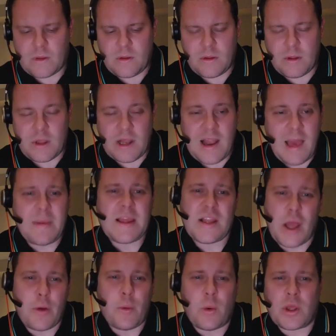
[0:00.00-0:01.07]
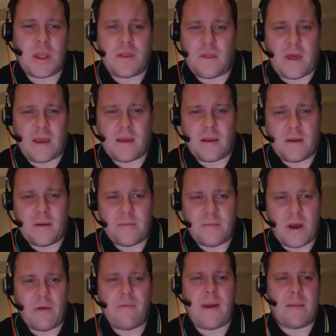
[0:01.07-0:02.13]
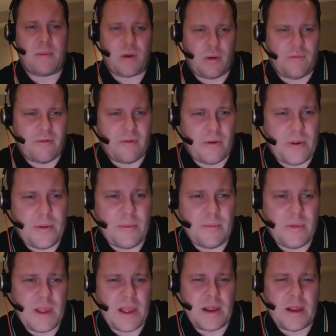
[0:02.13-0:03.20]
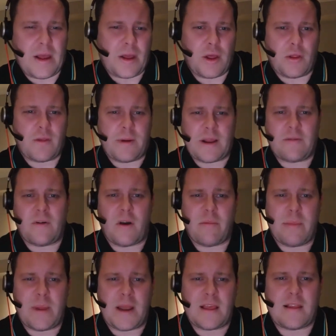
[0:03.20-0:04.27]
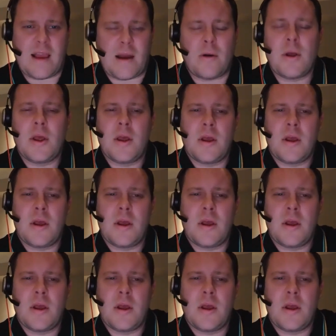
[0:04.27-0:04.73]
Let me know what you think. I've rambled on for a good 25 minutes now.